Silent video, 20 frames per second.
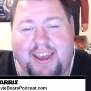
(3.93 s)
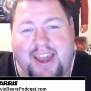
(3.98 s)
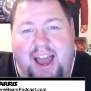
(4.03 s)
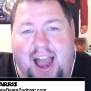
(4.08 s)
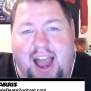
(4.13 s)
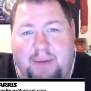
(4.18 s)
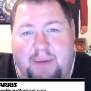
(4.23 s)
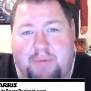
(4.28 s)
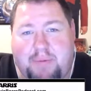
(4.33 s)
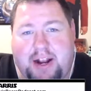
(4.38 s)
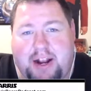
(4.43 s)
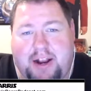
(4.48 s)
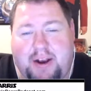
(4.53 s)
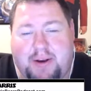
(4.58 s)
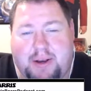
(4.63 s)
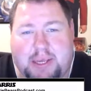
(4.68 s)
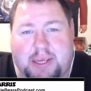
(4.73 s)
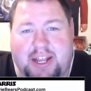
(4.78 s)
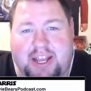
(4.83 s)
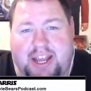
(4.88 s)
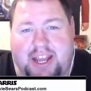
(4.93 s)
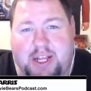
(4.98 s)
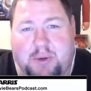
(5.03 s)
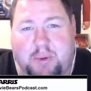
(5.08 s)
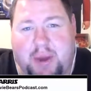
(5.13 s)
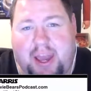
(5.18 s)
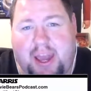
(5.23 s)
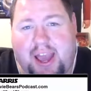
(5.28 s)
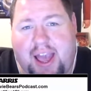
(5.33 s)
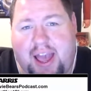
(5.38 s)
I'm Brad Harrison. Each
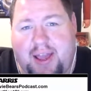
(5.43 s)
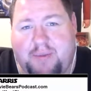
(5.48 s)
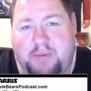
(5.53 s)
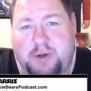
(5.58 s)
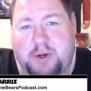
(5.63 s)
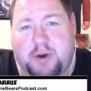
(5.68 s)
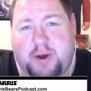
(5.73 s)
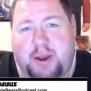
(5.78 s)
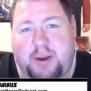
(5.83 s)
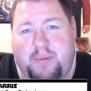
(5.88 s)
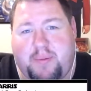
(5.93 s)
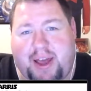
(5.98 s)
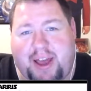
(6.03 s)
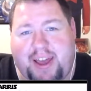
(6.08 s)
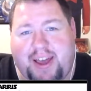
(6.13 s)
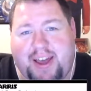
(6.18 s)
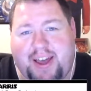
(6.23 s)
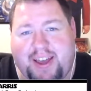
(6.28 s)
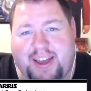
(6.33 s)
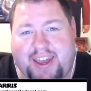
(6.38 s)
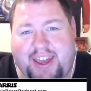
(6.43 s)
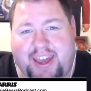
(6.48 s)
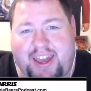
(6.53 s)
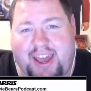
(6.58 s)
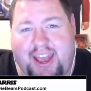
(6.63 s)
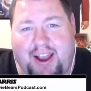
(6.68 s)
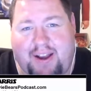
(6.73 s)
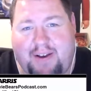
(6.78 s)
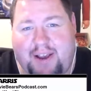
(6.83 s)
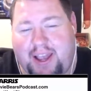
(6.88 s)
week, I'm joined by hunky,
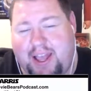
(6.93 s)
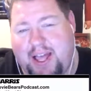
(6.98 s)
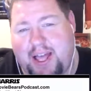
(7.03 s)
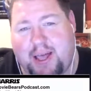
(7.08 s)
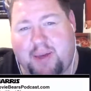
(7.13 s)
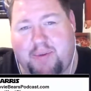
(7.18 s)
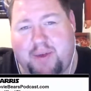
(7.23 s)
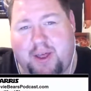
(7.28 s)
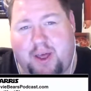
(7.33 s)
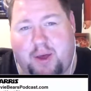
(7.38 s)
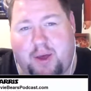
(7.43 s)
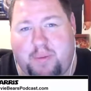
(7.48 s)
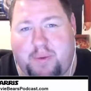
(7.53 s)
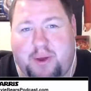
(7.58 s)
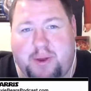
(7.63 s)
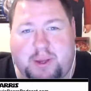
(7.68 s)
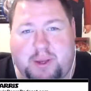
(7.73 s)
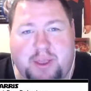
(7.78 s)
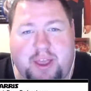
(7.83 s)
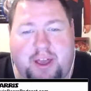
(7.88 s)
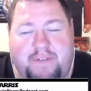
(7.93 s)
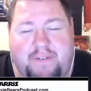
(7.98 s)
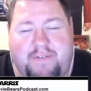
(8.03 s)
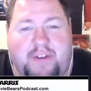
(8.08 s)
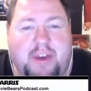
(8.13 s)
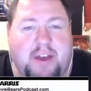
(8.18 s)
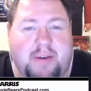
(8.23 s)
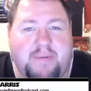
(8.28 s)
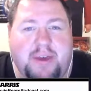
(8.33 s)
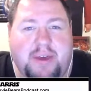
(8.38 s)
hairy, huggable homos who love
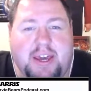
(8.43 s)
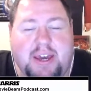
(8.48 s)
film